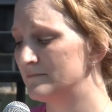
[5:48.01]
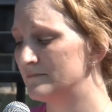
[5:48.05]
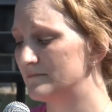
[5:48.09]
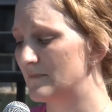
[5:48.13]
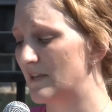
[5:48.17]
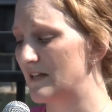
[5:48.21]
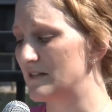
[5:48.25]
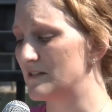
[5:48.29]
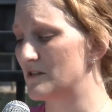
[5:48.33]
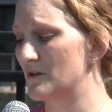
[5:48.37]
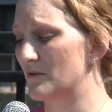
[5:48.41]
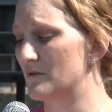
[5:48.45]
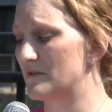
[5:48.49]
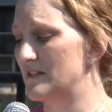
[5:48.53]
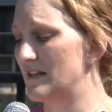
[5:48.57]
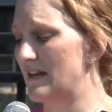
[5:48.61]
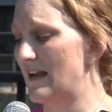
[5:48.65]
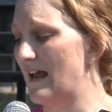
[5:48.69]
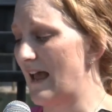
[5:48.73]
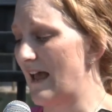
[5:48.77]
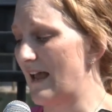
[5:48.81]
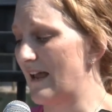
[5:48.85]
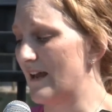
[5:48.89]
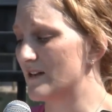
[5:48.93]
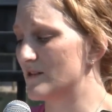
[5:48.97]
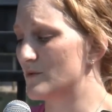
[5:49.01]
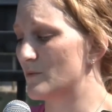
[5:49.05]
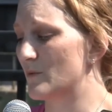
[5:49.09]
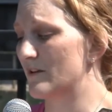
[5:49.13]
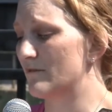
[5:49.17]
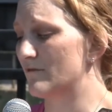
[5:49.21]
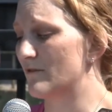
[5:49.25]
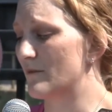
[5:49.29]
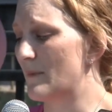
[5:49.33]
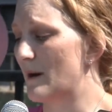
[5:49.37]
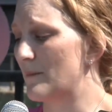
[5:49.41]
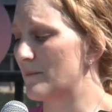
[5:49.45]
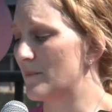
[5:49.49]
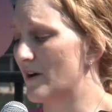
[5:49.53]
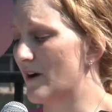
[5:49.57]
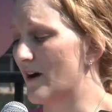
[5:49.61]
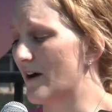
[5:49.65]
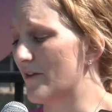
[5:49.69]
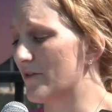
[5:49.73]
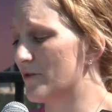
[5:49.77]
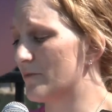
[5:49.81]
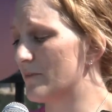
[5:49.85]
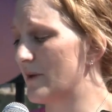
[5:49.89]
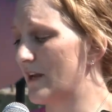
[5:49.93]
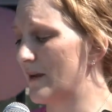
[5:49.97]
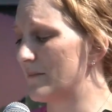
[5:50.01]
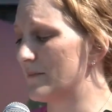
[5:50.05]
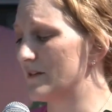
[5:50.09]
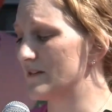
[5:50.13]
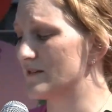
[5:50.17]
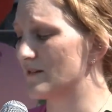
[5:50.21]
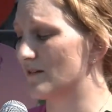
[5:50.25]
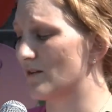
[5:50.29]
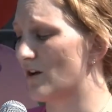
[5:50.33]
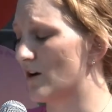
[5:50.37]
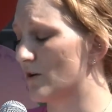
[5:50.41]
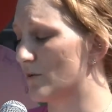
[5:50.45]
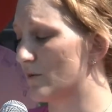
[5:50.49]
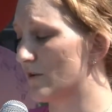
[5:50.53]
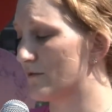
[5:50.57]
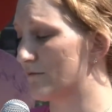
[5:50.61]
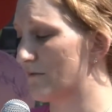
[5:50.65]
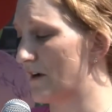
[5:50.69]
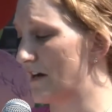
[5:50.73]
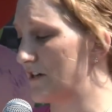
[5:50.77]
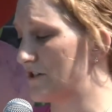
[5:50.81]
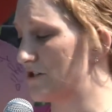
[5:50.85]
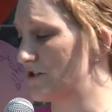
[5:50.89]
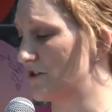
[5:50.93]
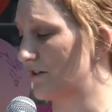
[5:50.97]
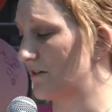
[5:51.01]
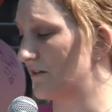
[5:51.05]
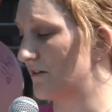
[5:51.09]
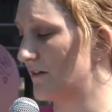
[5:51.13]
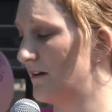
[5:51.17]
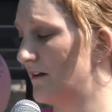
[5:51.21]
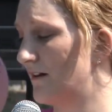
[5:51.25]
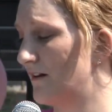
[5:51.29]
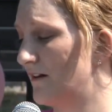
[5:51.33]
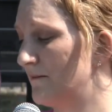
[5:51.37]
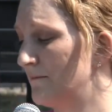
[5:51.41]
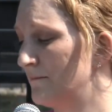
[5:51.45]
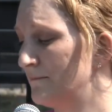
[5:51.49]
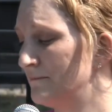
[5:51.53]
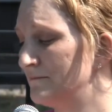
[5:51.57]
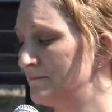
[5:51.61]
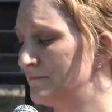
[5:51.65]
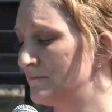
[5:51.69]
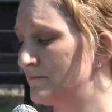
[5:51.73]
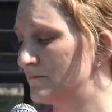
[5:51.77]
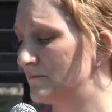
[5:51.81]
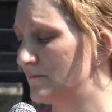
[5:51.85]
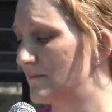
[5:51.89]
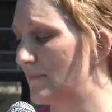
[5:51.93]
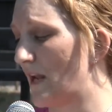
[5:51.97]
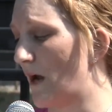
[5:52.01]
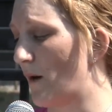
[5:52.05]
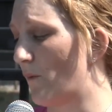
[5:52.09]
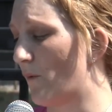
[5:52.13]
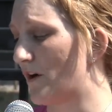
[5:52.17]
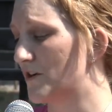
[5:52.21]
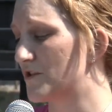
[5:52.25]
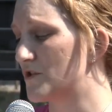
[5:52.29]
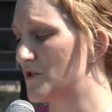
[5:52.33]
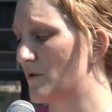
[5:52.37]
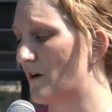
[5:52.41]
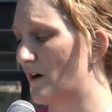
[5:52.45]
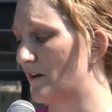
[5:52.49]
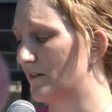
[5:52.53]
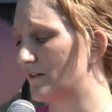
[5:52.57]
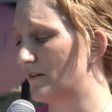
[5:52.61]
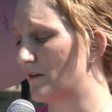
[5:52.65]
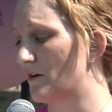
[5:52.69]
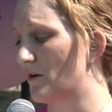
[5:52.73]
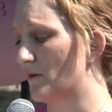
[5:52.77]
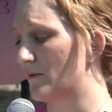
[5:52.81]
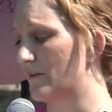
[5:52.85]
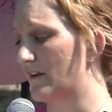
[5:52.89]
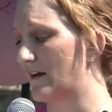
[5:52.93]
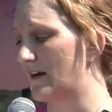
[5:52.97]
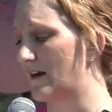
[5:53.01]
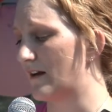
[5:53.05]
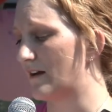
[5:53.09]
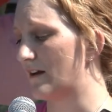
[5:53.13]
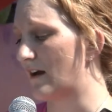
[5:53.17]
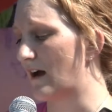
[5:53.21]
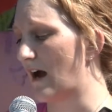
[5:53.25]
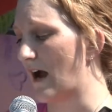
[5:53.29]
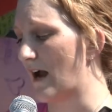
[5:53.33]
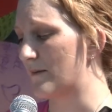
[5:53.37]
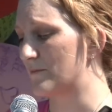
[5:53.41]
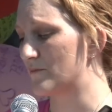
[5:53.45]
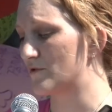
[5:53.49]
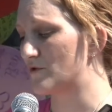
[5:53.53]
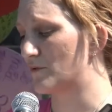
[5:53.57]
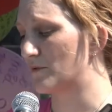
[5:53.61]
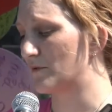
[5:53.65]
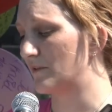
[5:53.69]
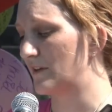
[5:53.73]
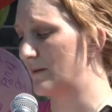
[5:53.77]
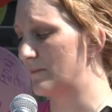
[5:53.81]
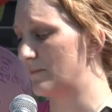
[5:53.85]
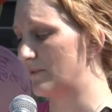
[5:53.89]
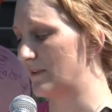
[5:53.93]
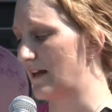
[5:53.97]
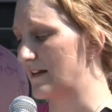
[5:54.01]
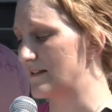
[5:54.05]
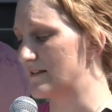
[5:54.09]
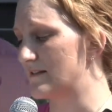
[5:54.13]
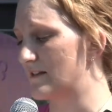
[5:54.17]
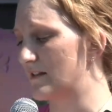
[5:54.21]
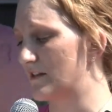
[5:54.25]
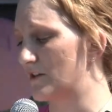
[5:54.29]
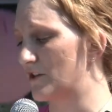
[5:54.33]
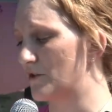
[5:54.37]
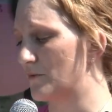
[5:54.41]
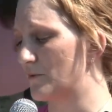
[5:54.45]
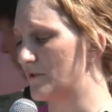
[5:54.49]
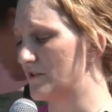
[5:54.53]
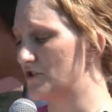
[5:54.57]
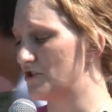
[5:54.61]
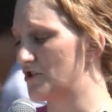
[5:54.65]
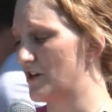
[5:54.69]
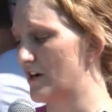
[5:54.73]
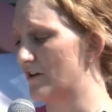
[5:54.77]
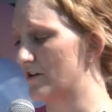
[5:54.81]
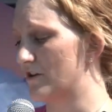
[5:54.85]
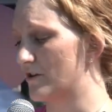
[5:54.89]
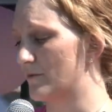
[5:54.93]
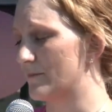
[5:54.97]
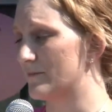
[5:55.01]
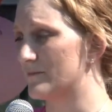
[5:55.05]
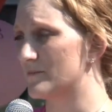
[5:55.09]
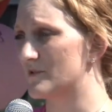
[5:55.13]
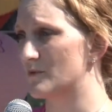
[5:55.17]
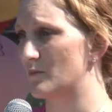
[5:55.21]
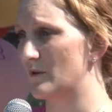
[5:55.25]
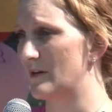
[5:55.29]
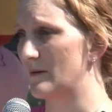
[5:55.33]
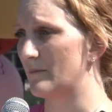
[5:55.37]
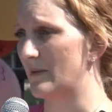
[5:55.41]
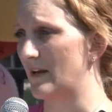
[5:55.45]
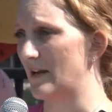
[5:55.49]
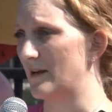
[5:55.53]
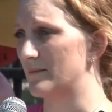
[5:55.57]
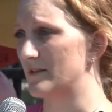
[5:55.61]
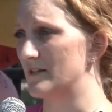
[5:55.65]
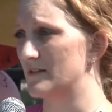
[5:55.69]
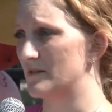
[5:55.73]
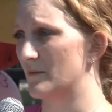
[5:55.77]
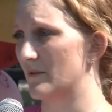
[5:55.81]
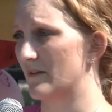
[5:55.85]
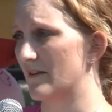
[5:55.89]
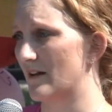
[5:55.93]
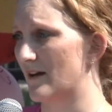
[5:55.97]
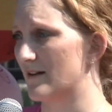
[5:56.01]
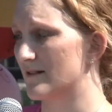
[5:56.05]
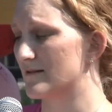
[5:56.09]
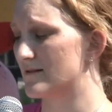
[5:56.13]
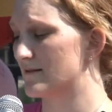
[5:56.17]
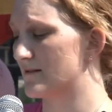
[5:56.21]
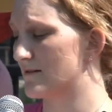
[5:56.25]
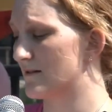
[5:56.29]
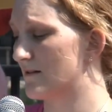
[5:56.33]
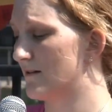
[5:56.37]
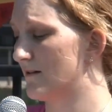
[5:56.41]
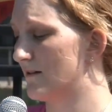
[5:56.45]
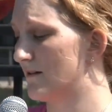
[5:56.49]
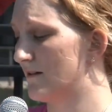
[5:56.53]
And so today, as we remember other babies along with Rachel, I want you all to know that I'm truly blessed that you would share your sweet babies with us.